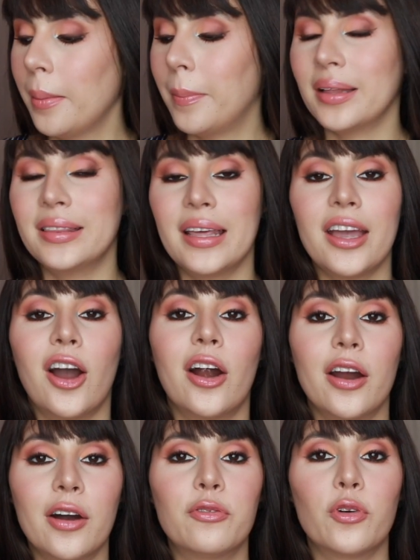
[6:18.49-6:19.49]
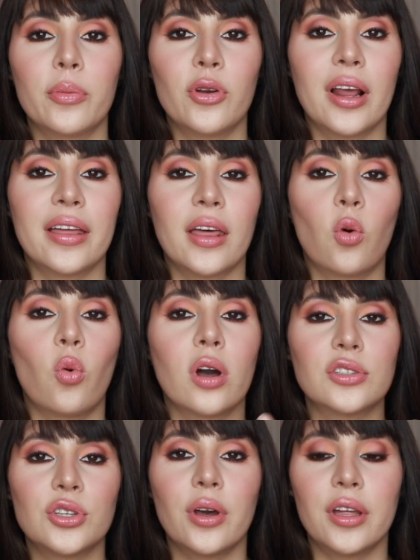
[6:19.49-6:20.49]
but they are a formula that
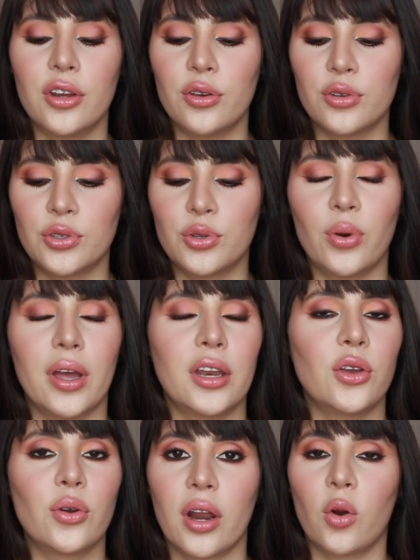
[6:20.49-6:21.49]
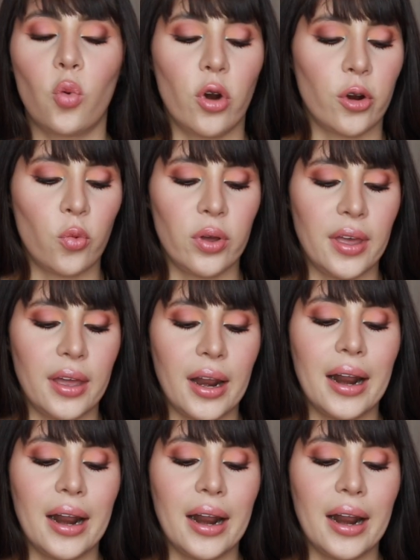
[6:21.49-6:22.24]
once you get used to it, you can work with it.